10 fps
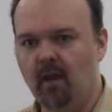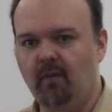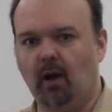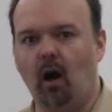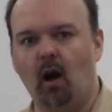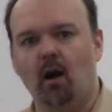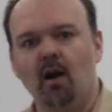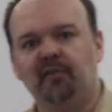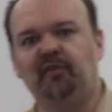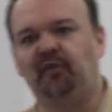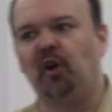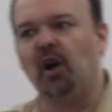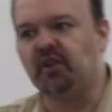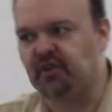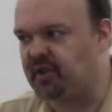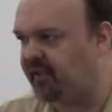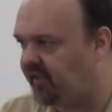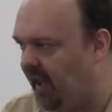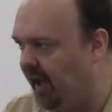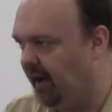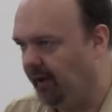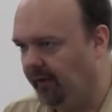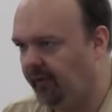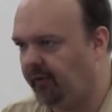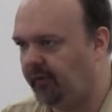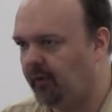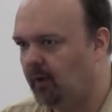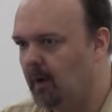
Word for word: there are first things,